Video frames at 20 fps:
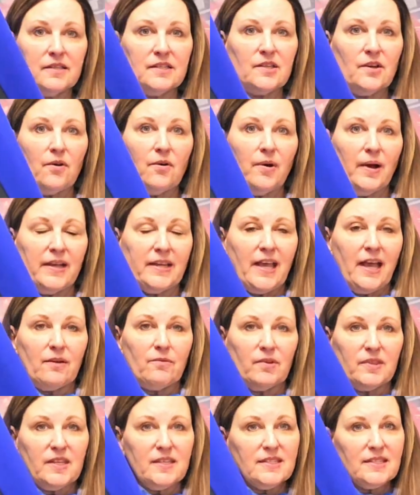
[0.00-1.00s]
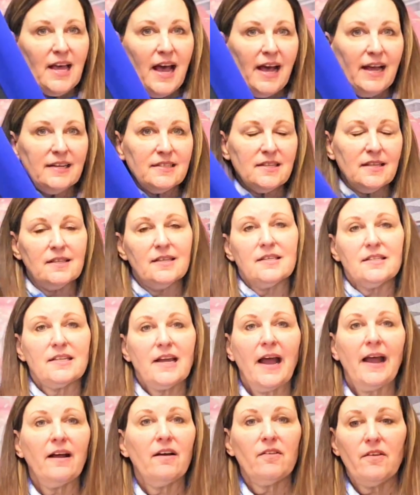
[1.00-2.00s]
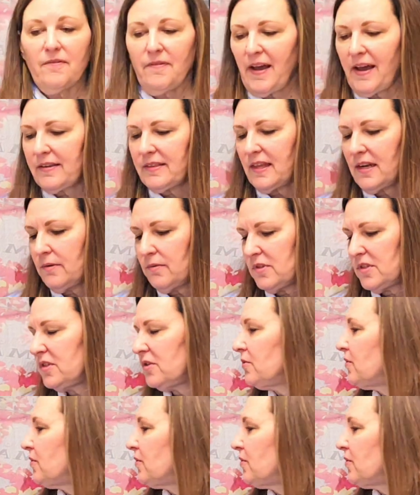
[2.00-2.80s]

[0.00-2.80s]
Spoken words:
So again, with the size and the style, the fact that it was